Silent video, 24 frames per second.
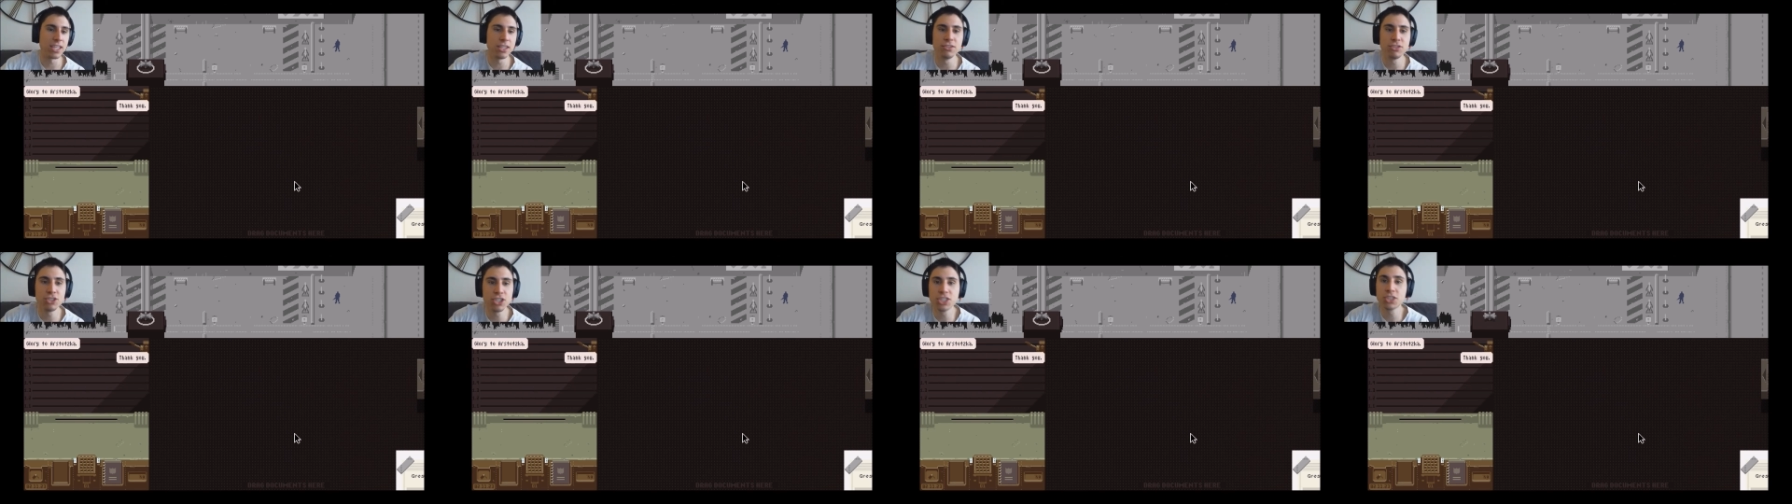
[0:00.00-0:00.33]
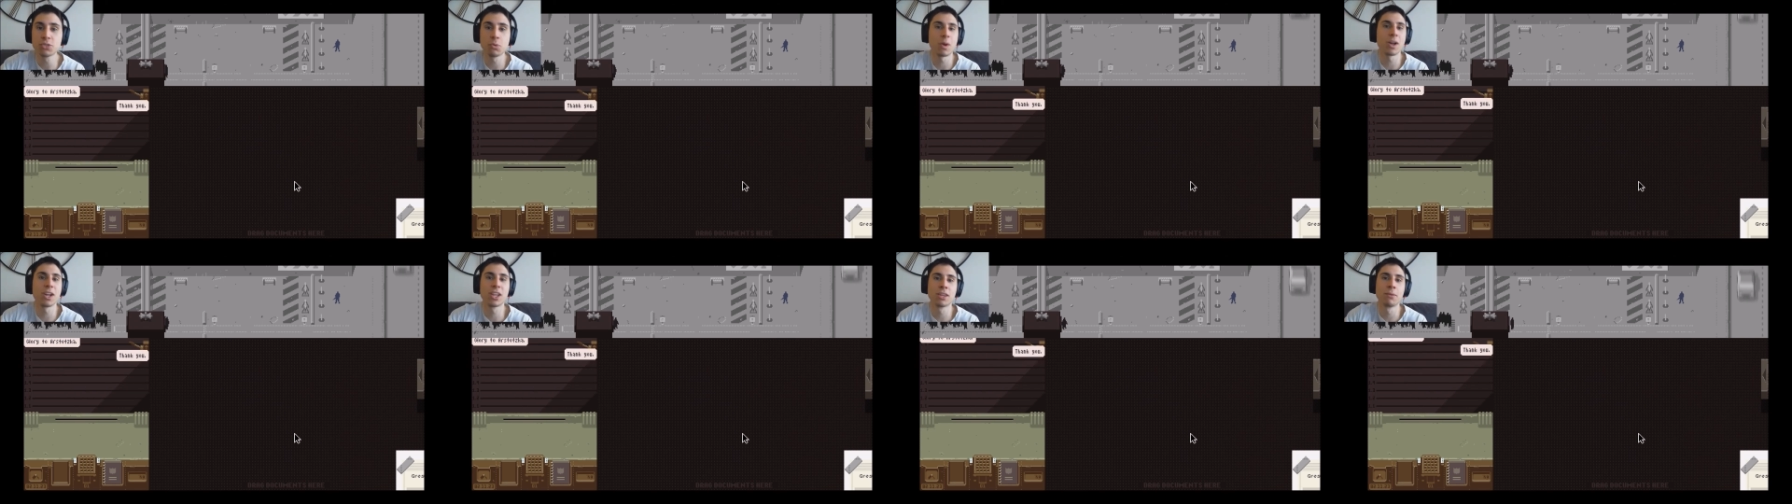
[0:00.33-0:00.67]
you.
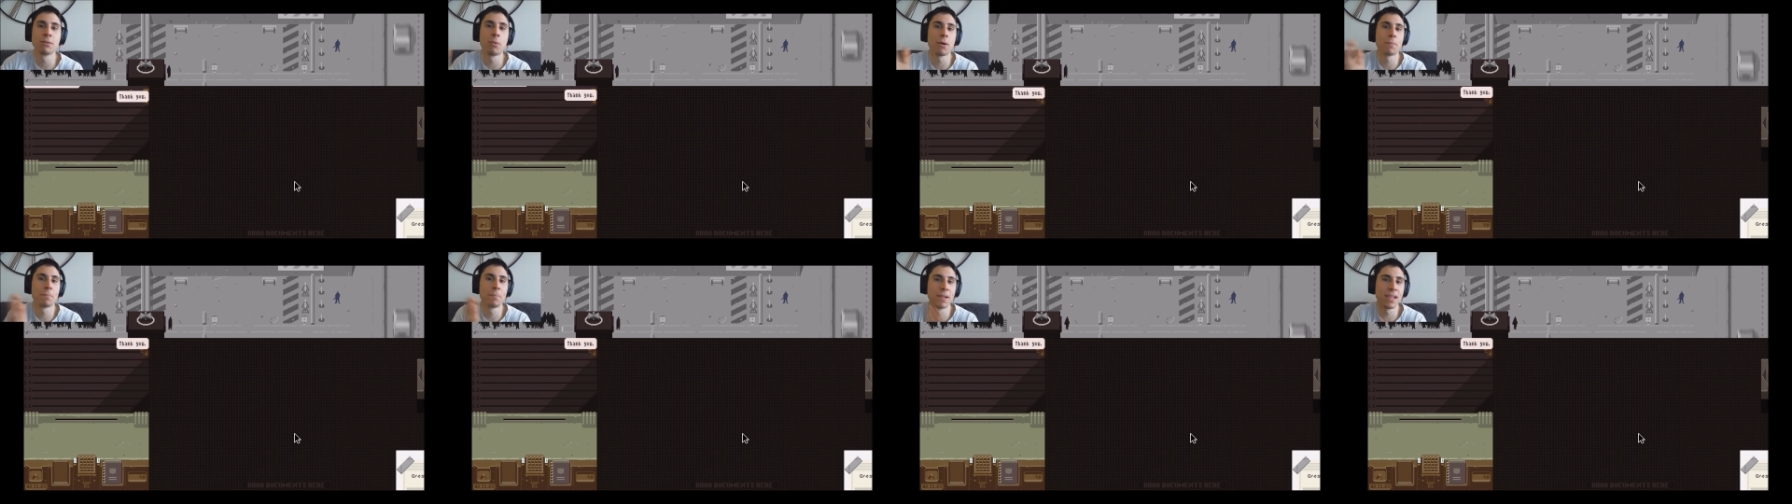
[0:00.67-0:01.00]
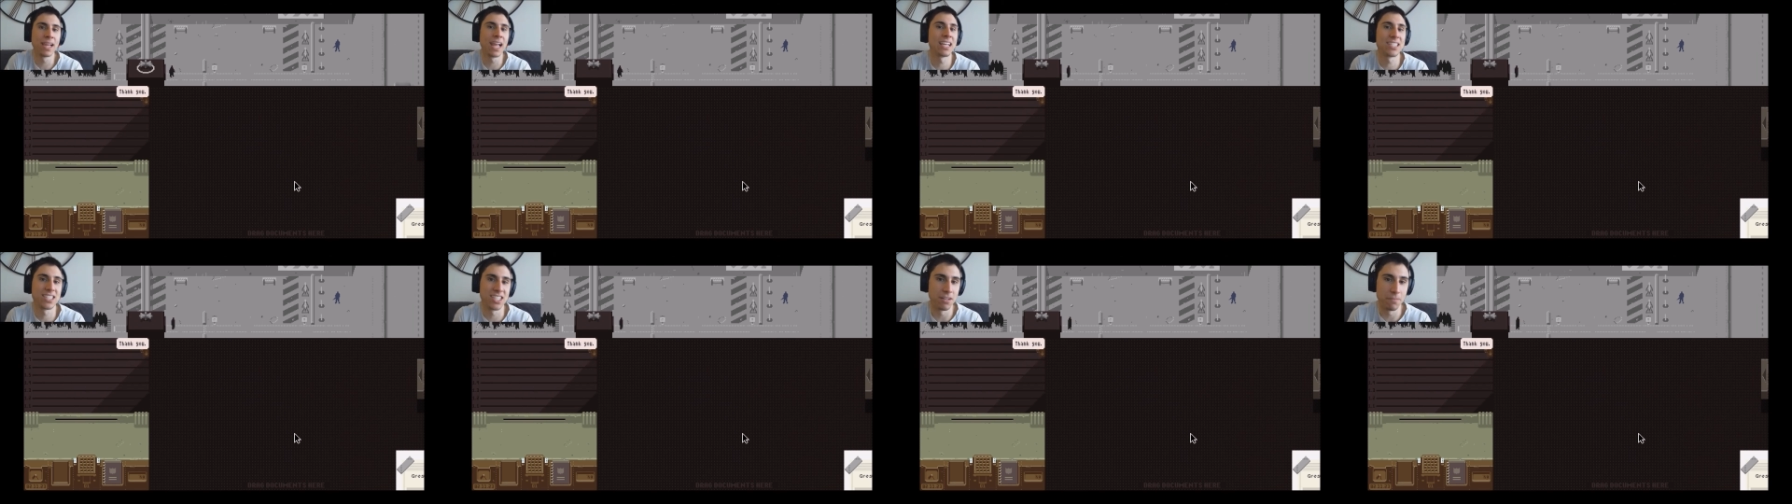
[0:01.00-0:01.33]
She's one of the more
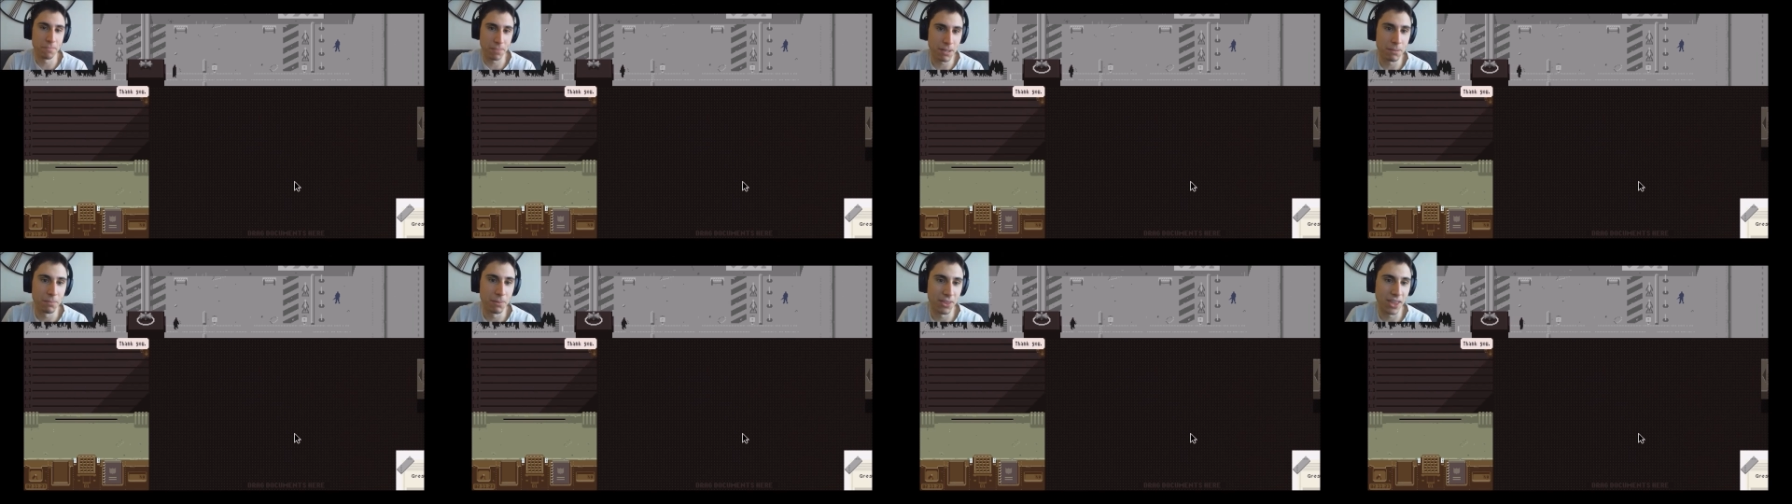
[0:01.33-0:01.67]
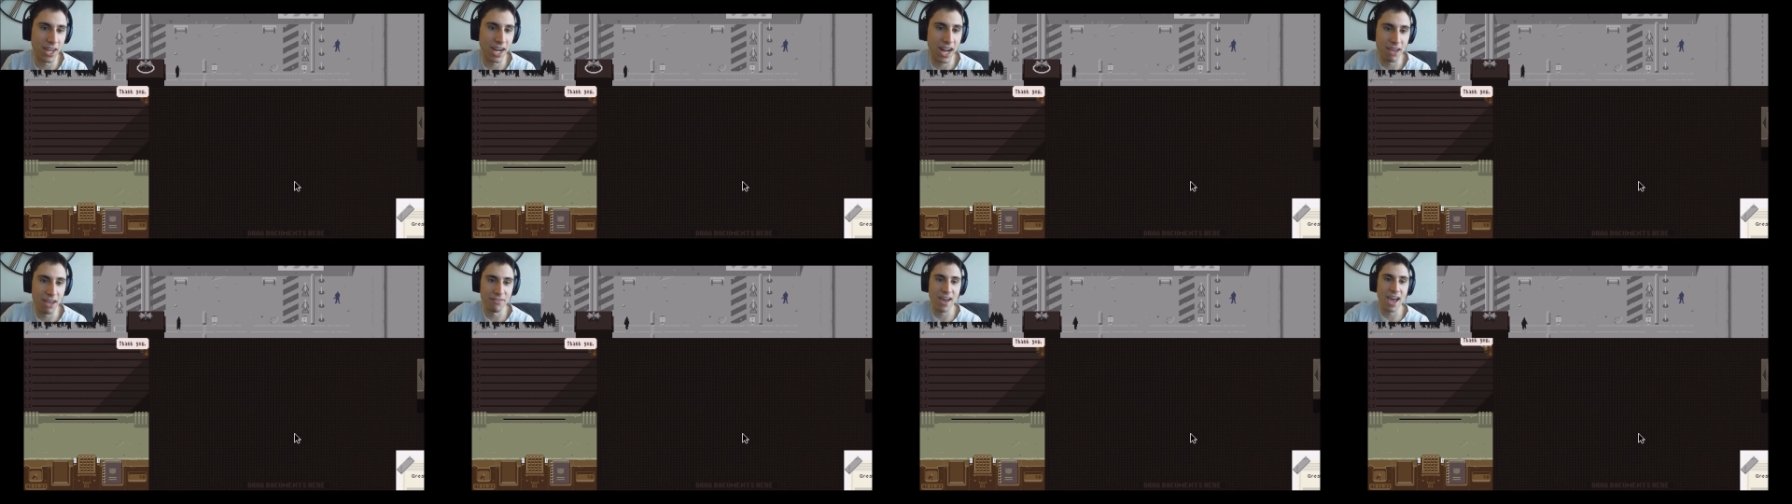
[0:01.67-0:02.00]
pleasant people
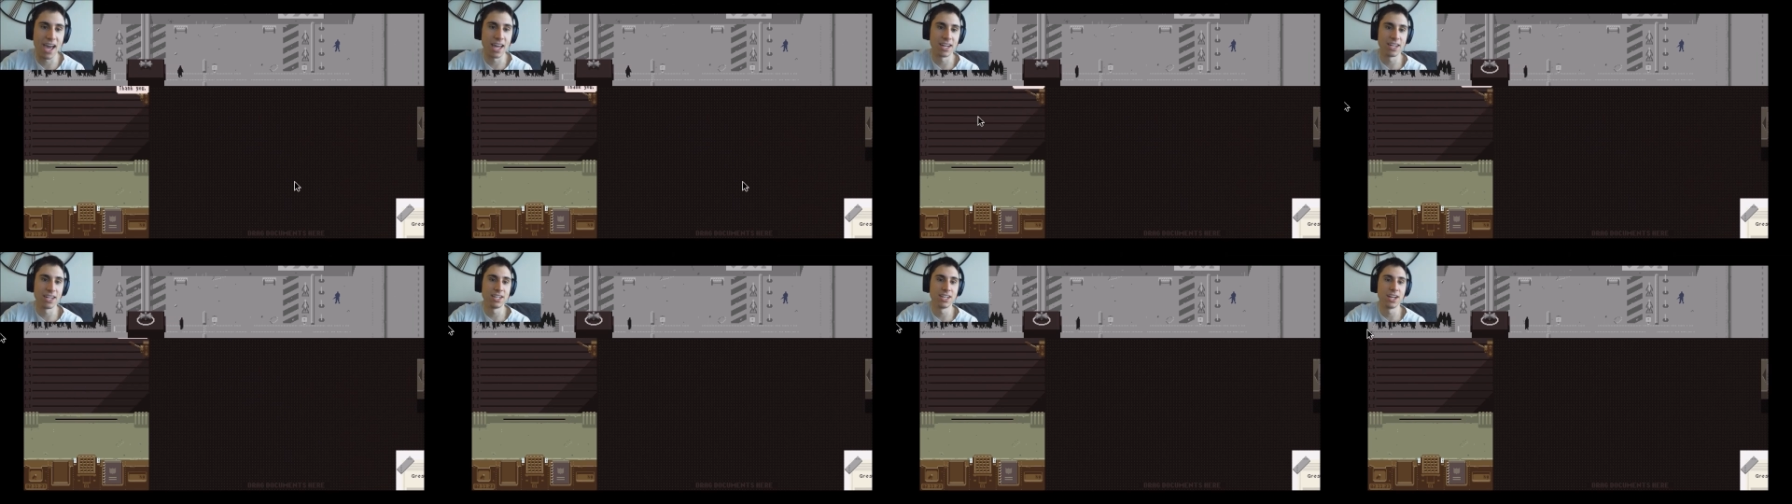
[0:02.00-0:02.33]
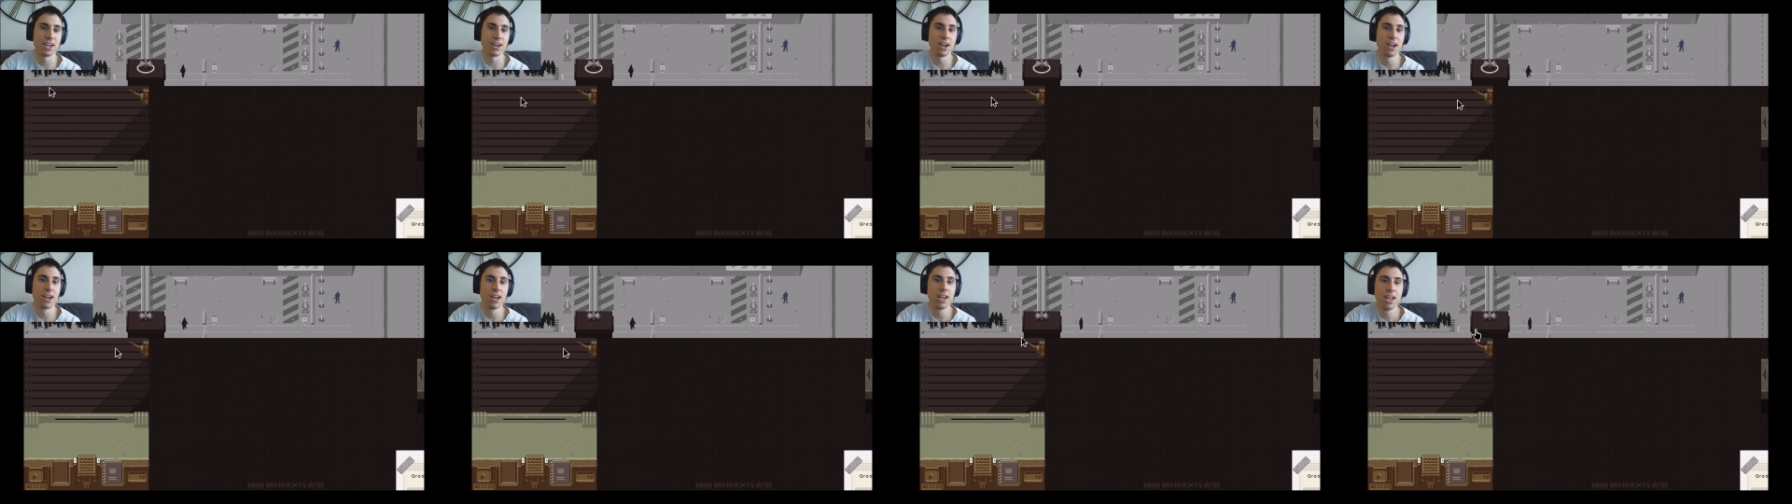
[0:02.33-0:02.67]
that I've had in
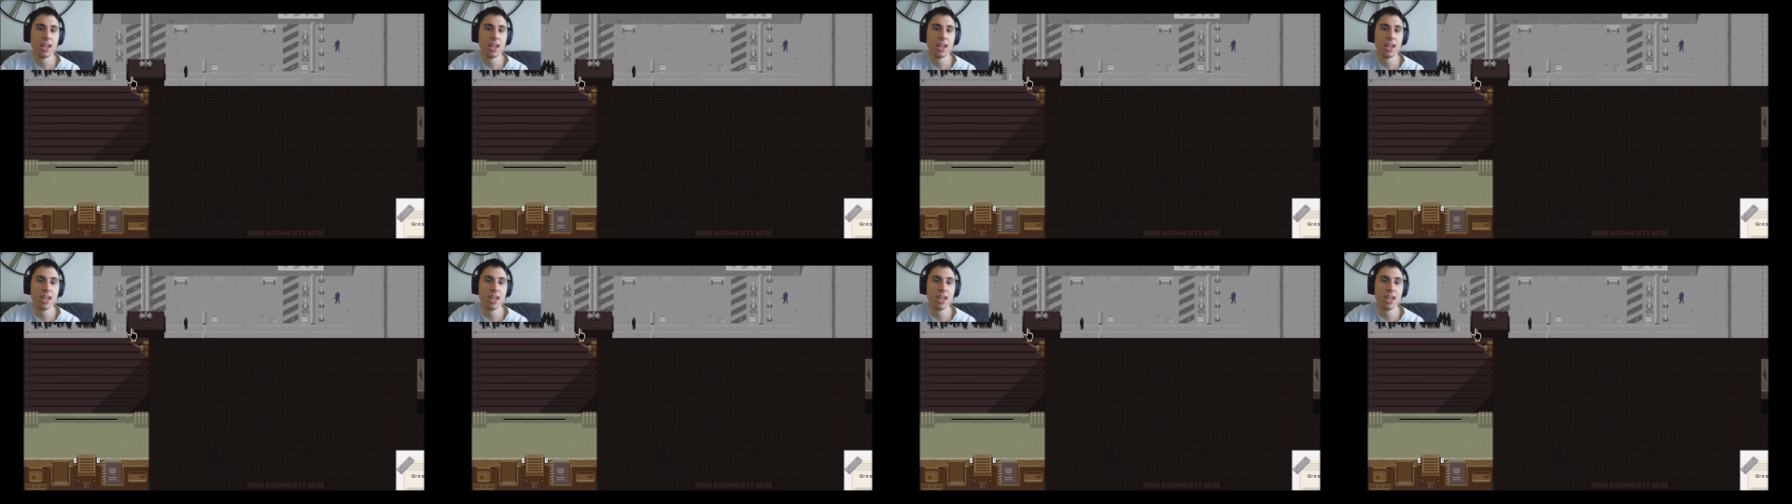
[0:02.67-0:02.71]
here.